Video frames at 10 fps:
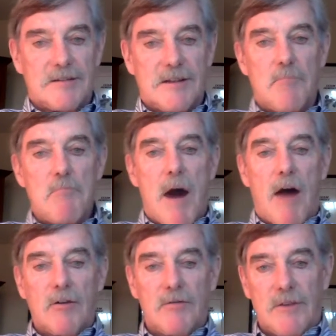is the
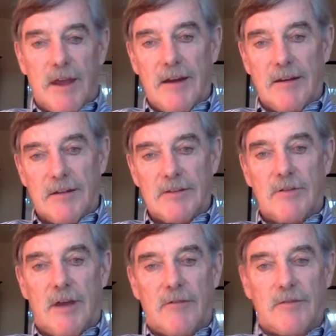amount of data that you
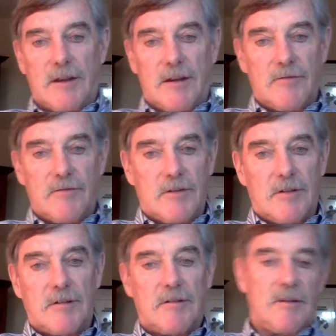have to give
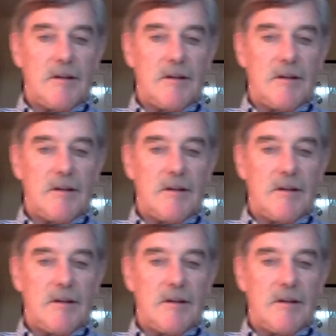to